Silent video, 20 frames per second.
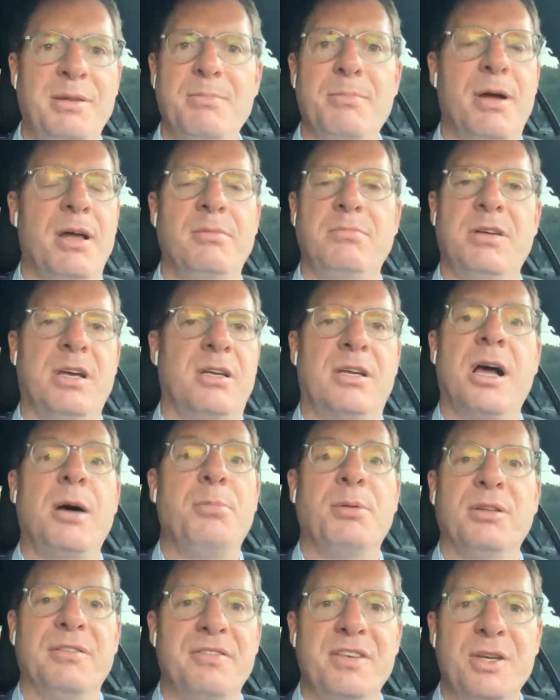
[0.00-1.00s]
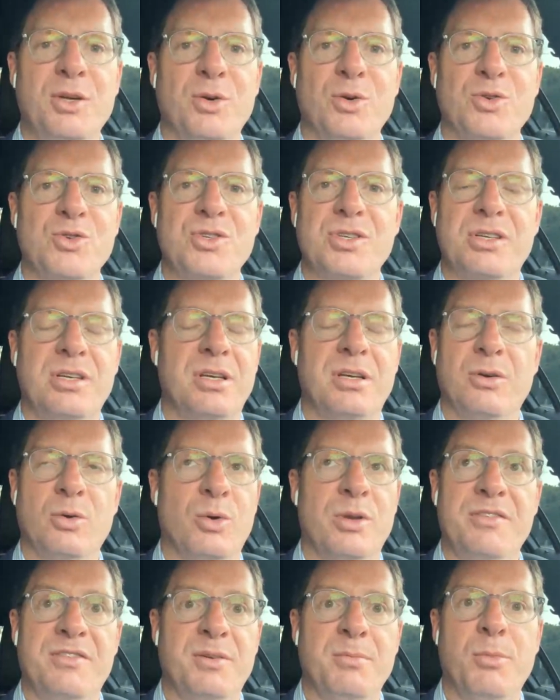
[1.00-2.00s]
I mean, a couple of years
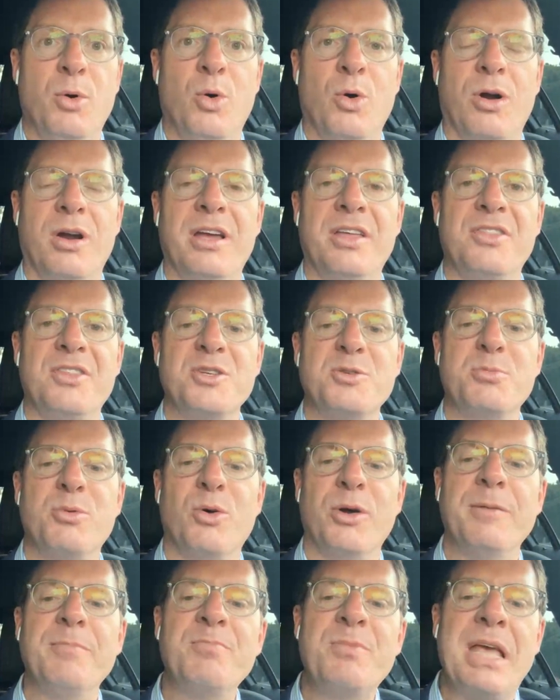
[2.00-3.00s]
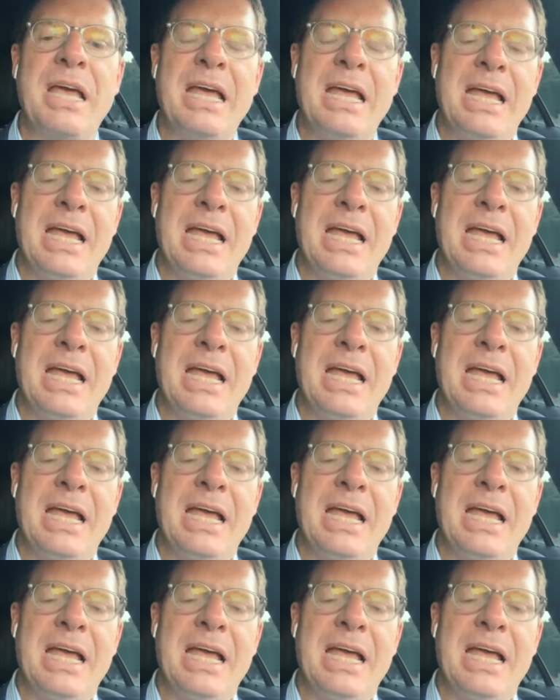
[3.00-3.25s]
or even more at this point.